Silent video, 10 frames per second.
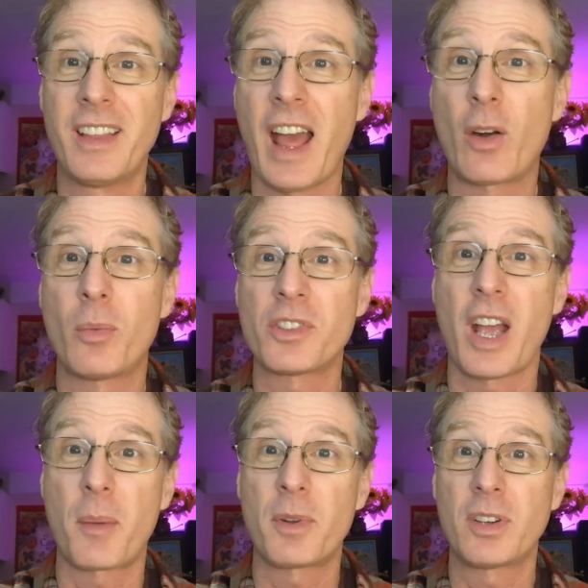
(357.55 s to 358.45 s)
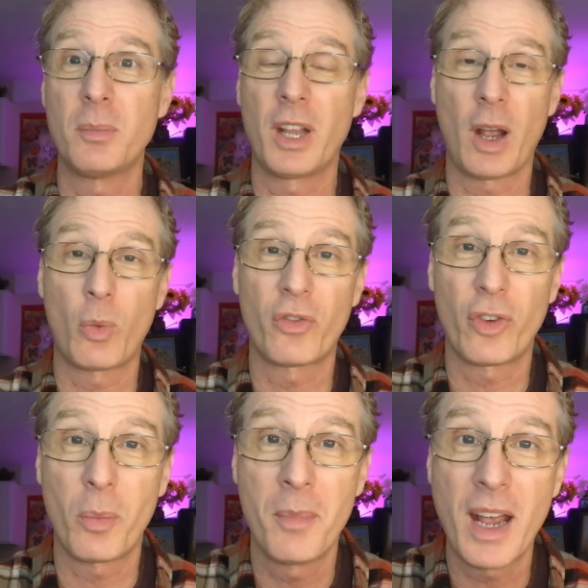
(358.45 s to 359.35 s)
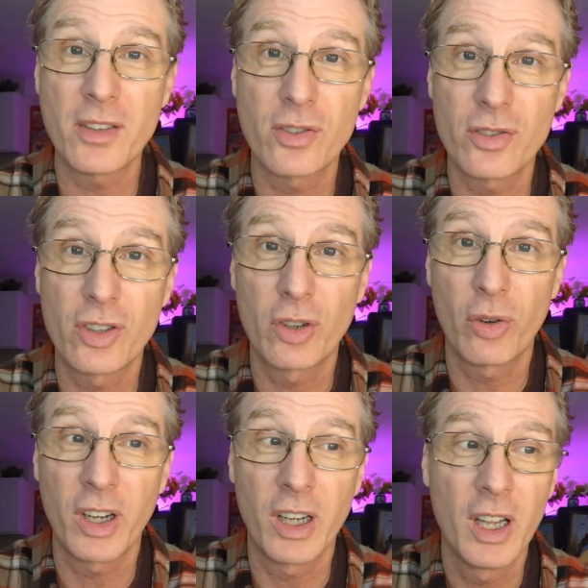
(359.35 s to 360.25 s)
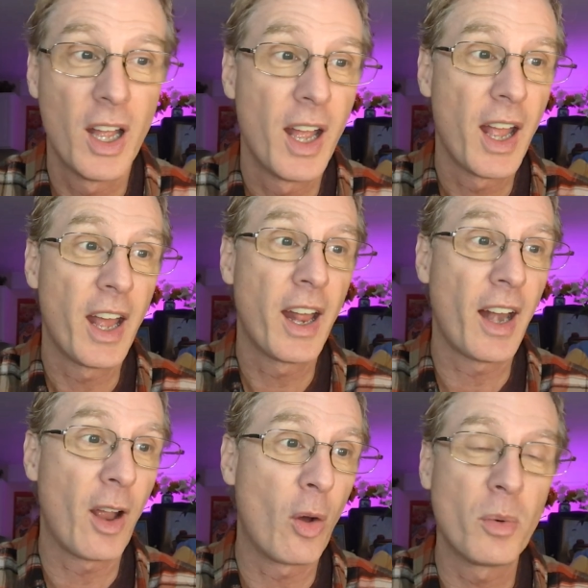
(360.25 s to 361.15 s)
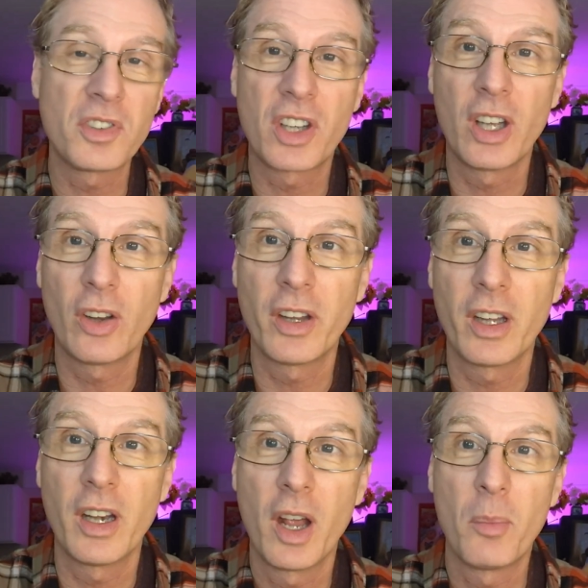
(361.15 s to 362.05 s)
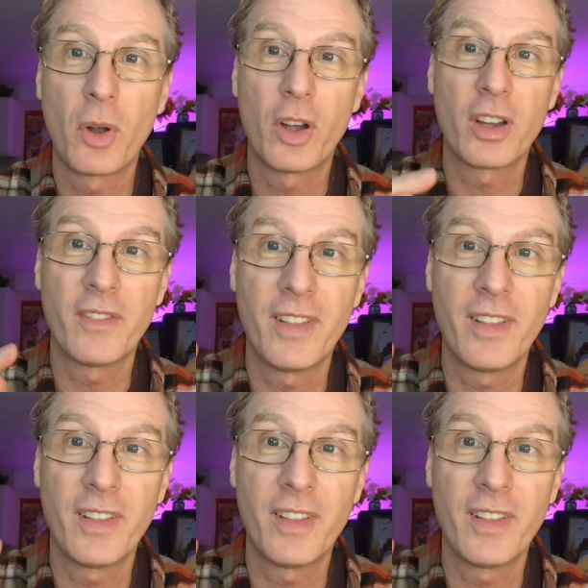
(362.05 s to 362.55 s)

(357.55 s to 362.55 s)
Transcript: That almost happened to me. I went for a master's degree and I almost killed it because of